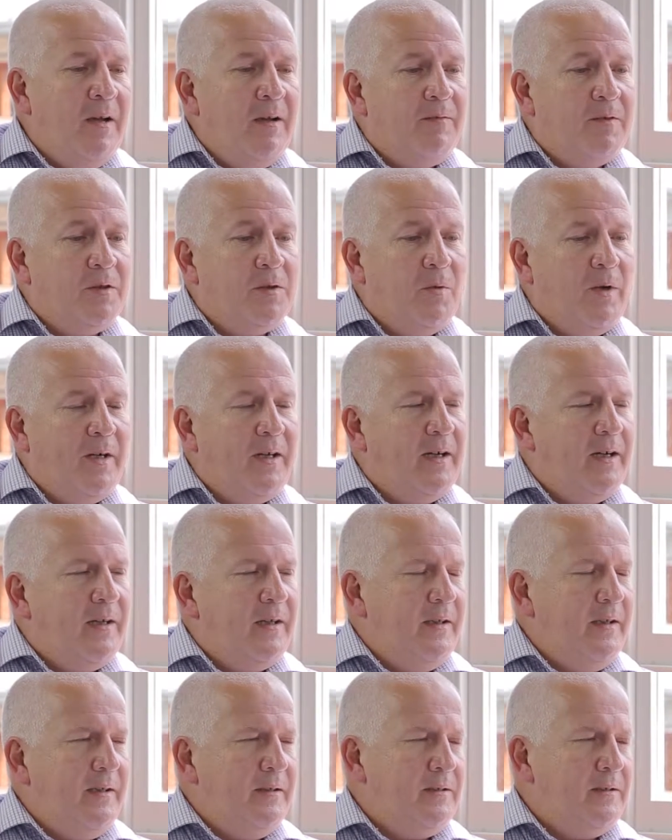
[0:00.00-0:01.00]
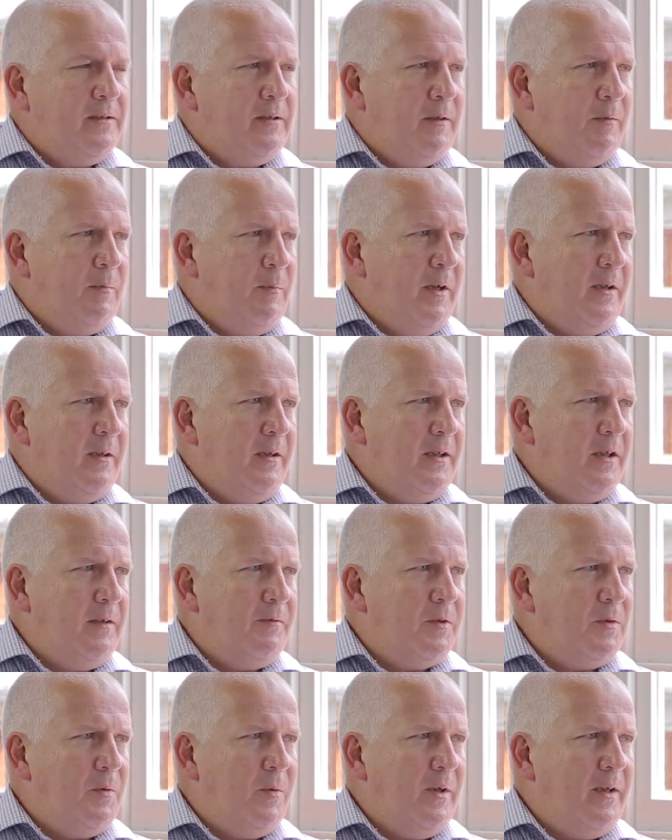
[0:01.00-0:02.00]
for 28 years, so I've been a lender
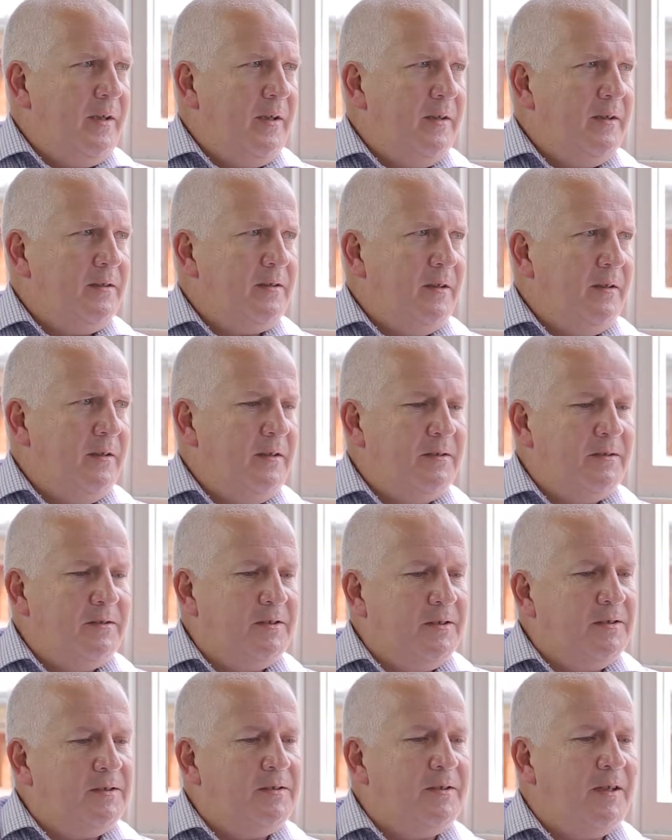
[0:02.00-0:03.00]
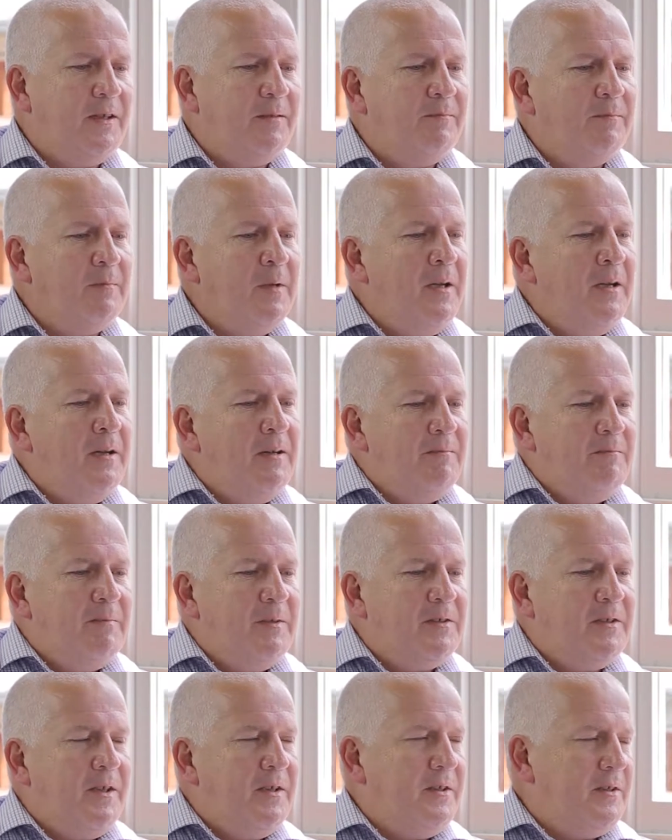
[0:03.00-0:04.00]
for 20 years, so this is just an
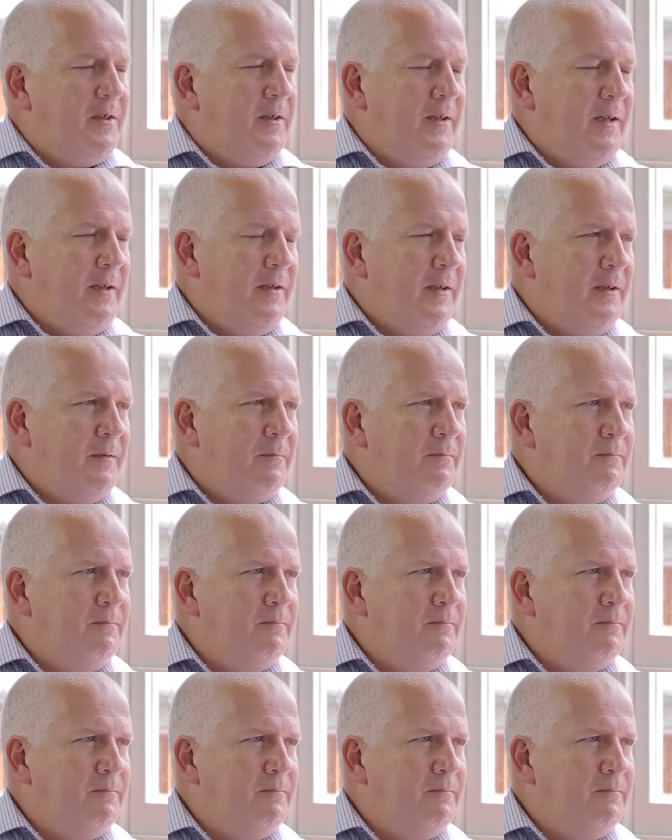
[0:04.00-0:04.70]
extension of that now.